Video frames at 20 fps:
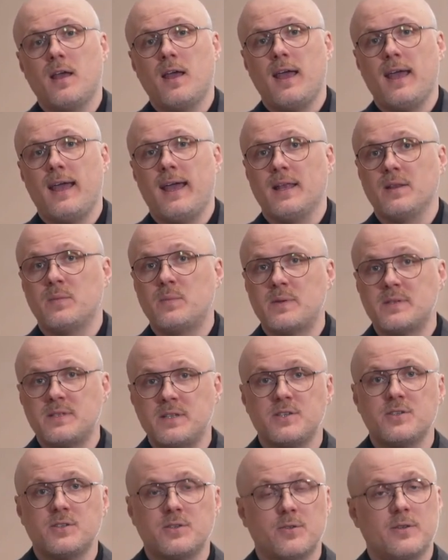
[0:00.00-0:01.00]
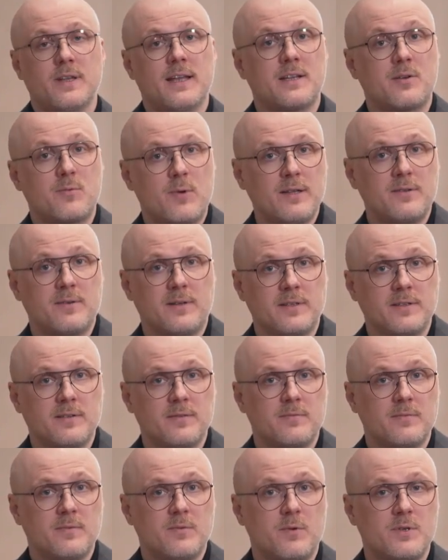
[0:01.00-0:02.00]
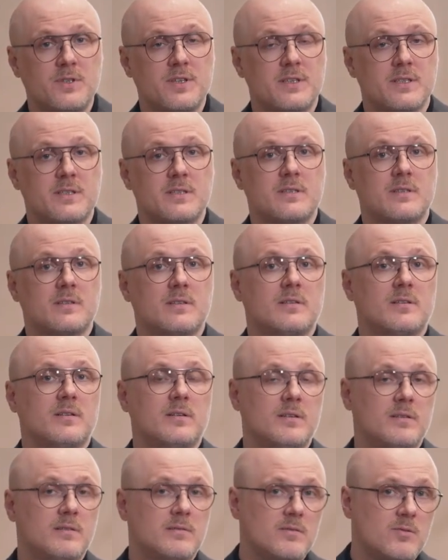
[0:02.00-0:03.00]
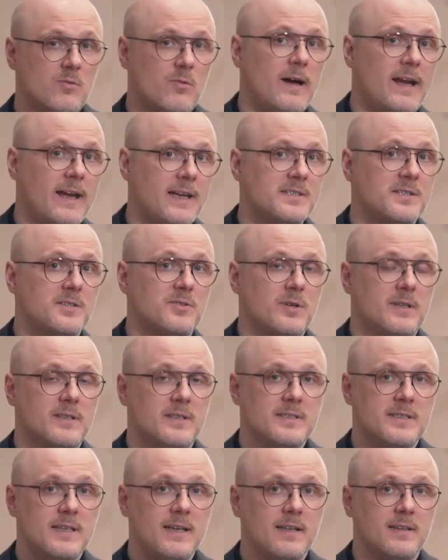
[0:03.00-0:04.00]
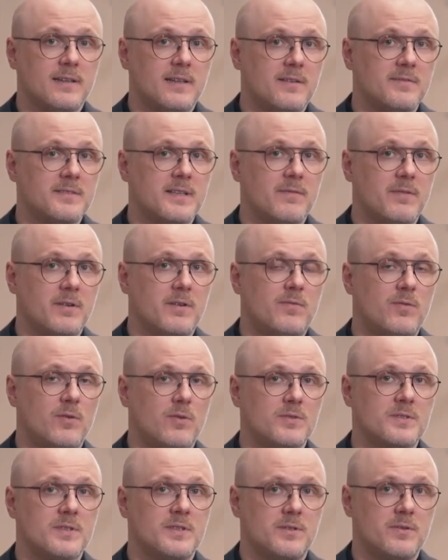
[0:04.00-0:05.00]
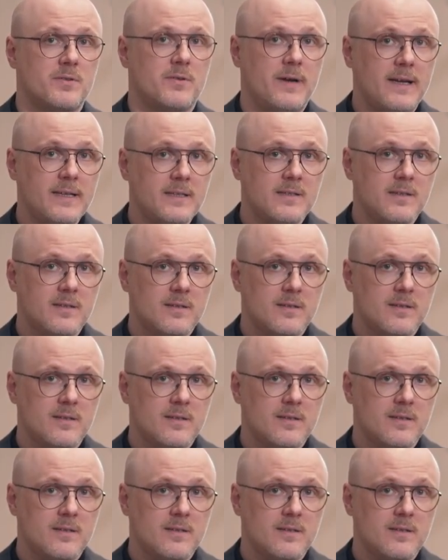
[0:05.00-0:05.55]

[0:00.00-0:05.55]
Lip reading: and positioned on that quadrant, which is quite easy to understand. If something falls into the red,